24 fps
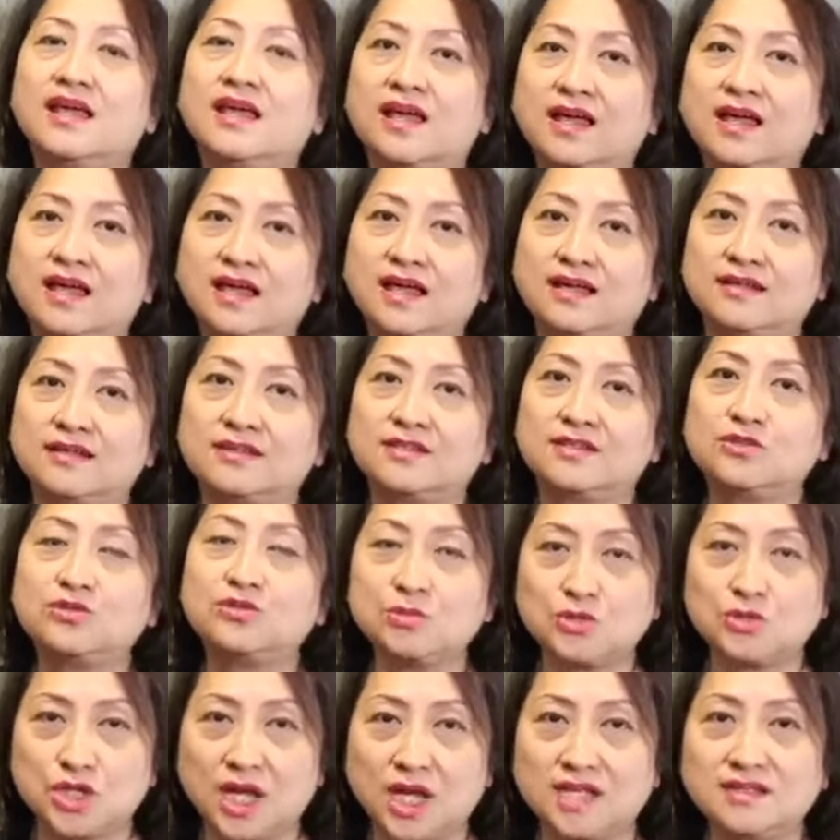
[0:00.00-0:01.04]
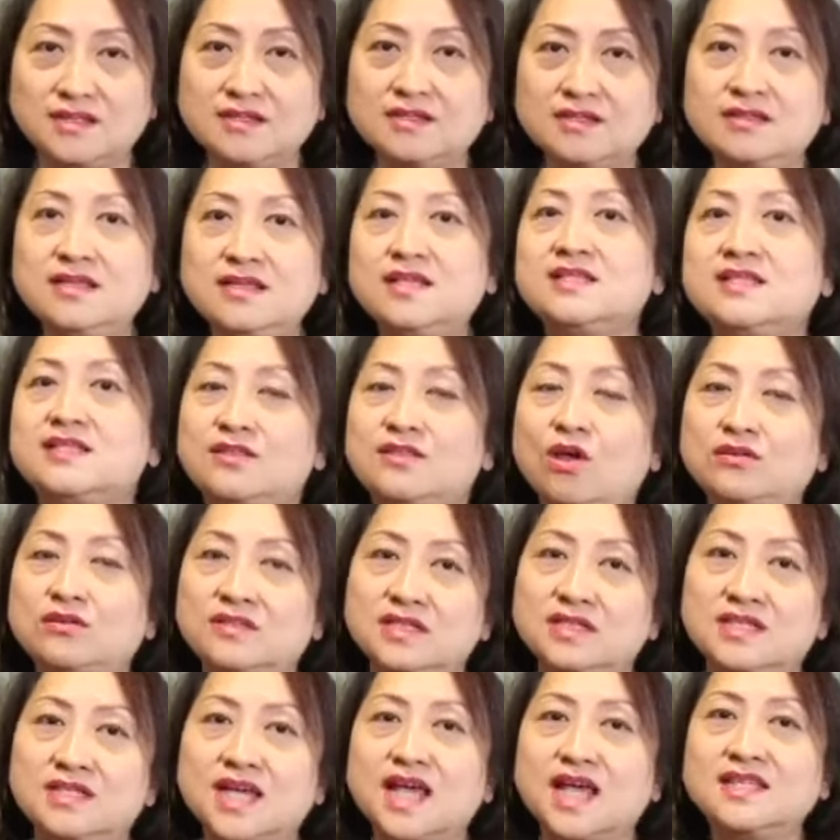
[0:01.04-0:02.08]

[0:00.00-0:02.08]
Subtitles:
YouTube channel is Dr.